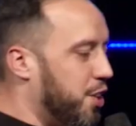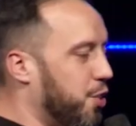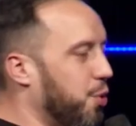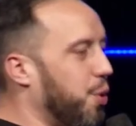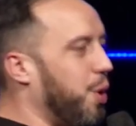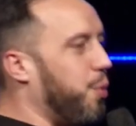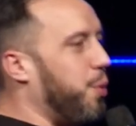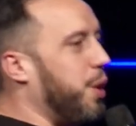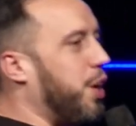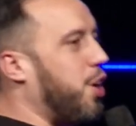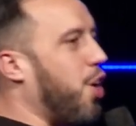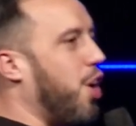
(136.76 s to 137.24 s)
do
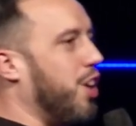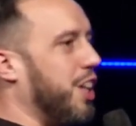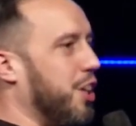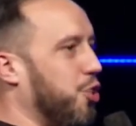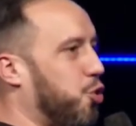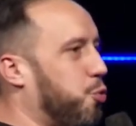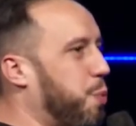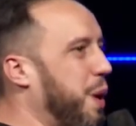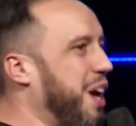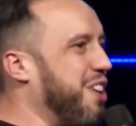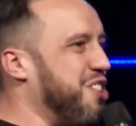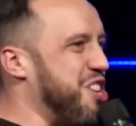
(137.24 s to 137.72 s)
what we call in
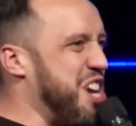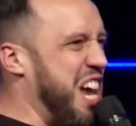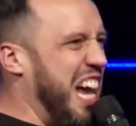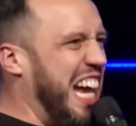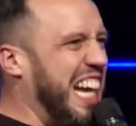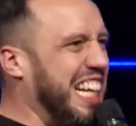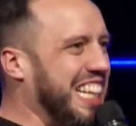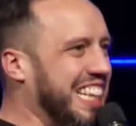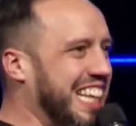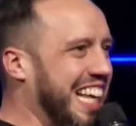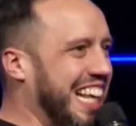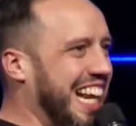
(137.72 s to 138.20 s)
Spanish,
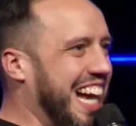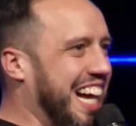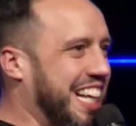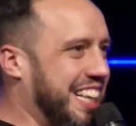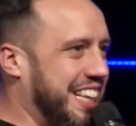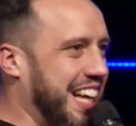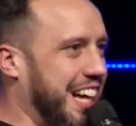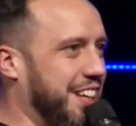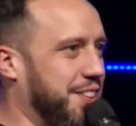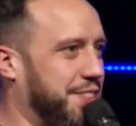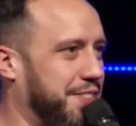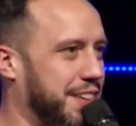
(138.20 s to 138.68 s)

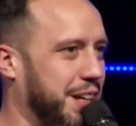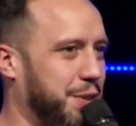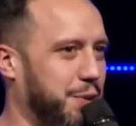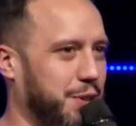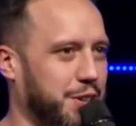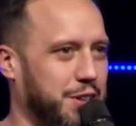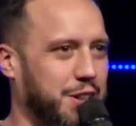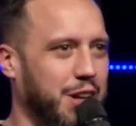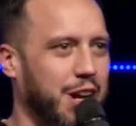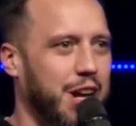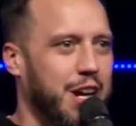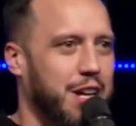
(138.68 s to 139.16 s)
indirectas. They
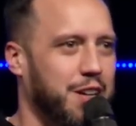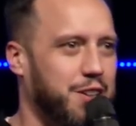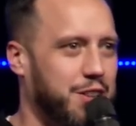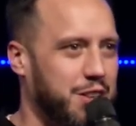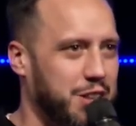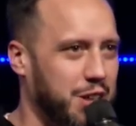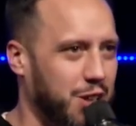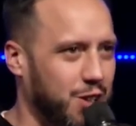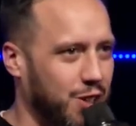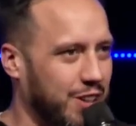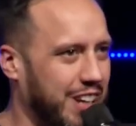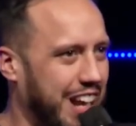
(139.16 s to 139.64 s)
would,
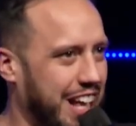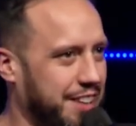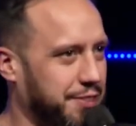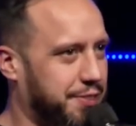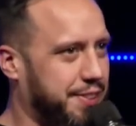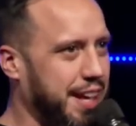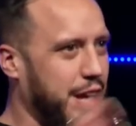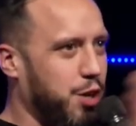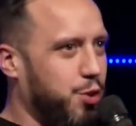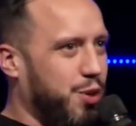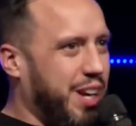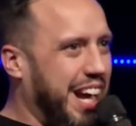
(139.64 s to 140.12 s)
you know,
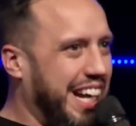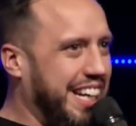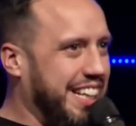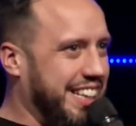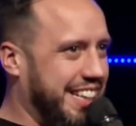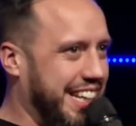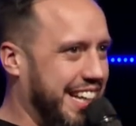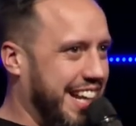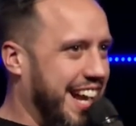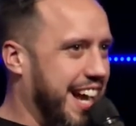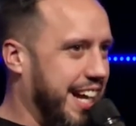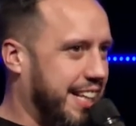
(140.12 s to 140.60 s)
lanzar una
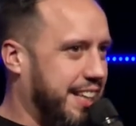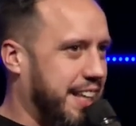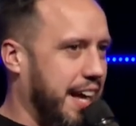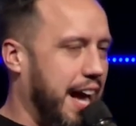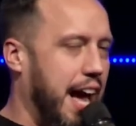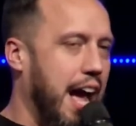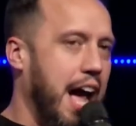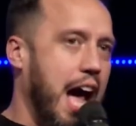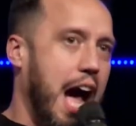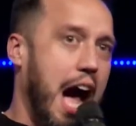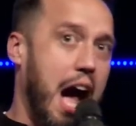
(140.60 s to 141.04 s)
indirecta.